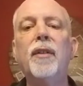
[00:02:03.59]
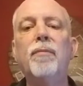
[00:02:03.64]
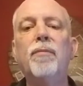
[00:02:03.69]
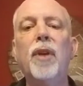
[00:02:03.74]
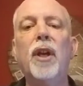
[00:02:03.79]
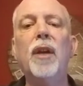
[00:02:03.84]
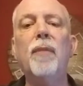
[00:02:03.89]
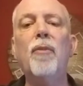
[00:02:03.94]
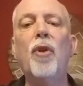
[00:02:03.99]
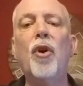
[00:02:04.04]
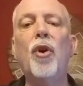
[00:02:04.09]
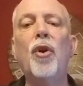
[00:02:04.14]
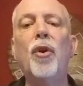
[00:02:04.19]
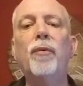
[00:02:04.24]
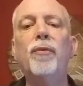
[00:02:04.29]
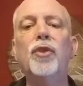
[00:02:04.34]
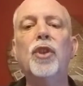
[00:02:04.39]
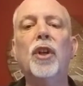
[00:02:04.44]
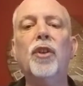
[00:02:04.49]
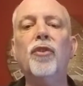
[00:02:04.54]
be
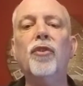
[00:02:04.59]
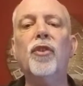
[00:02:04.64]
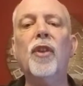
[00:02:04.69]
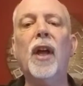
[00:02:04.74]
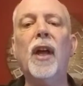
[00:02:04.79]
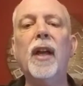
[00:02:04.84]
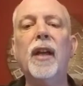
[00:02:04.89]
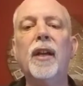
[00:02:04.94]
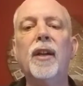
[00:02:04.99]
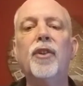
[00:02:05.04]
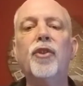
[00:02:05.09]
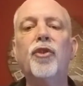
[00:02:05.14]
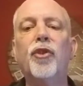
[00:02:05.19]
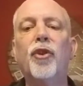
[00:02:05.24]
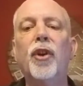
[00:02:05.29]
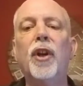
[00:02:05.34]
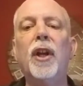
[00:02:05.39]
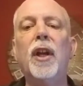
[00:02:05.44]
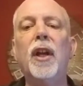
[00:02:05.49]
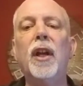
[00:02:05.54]
moved, just like a
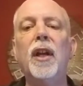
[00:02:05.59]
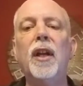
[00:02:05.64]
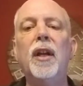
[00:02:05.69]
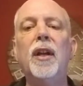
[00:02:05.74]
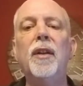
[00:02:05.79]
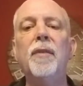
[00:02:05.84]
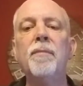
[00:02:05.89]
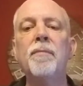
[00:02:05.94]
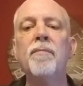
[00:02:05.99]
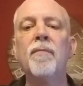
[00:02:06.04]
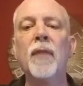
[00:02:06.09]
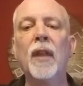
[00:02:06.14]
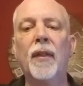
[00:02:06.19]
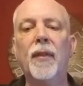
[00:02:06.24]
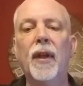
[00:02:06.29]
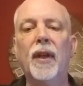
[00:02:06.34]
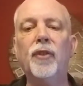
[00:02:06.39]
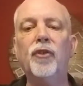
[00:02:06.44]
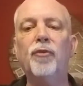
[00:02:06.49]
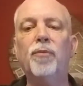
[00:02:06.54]
tree
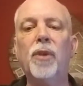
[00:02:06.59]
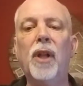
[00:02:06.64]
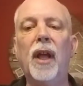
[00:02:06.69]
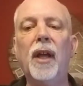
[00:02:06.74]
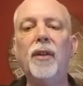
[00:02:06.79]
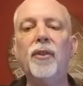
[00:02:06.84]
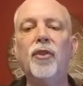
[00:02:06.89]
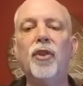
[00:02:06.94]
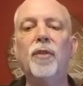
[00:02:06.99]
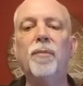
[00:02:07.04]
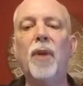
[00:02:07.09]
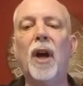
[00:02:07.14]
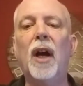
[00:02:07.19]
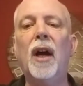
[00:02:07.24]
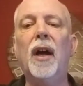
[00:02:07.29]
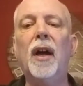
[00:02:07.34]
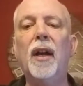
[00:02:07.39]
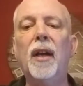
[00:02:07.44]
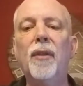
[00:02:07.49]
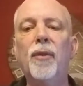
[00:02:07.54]
that's planted
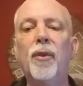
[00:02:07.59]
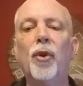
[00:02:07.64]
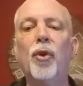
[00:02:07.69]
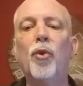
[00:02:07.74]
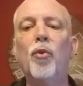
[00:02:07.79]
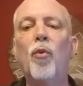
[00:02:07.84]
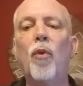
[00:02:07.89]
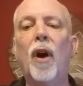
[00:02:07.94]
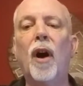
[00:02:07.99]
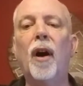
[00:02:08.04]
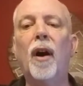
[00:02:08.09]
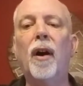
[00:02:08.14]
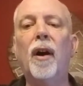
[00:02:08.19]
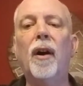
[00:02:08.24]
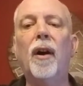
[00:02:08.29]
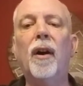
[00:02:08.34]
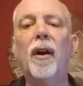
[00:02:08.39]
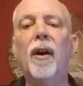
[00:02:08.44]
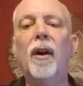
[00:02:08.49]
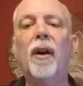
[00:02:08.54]
by the
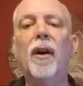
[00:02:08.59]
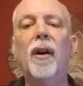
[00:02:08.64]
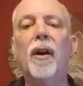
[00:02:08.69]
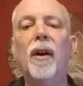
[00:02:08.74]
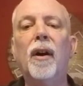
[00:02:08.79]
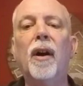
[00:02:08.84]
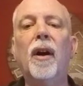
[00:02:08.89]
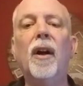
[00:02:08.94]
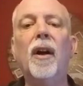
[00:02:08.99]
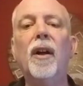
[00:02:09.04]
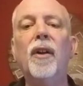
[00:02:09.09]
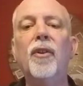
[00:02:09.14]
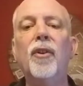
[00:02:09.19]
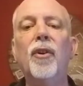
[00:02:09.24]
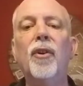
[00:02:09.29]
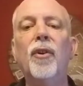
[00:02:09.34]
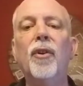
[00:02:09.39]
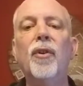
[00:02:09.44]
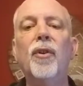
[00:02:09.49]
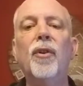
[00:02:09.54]

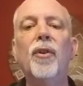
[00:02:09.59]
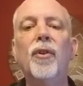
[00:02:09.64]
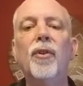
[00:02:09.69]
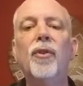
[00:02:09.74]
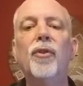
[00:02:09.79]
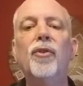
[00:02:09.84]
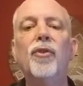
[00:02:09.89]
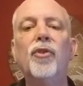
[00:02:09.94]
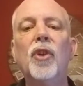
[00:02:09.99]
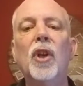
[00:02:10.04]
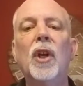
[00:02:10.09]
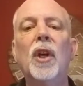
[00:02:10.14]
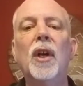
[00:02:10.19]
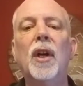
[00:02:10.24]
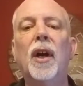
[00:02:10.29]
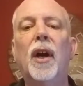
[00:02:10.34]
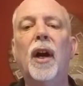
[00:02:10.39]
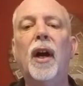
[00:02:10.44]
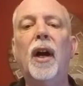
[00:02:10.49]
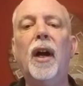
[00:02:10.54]
waters.
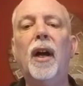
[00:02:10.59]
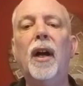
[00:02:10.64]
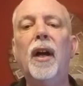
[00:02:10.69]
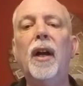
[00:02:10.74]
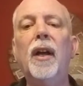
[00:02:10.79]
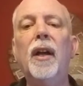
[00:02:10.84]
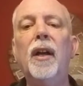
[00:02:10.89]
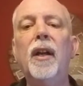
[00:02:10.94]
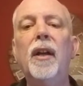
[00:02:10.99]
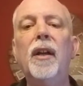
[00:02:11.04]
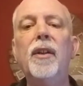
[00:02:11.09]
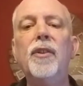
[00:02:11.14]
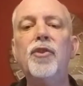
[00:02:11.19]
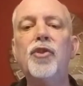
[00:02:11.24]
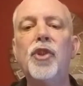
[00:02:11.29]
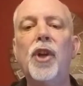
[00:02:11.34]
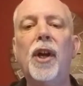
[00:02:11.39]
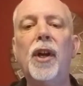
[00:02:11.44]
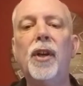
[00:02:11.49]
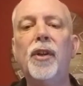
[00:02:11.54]
I
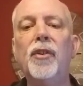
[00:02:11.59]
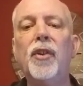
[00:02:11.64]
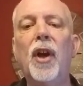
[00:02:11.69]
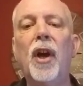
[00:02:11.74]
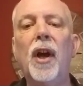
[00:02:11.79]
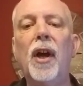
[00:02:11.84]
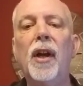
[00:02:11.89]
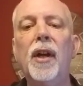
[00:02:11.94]
shall not.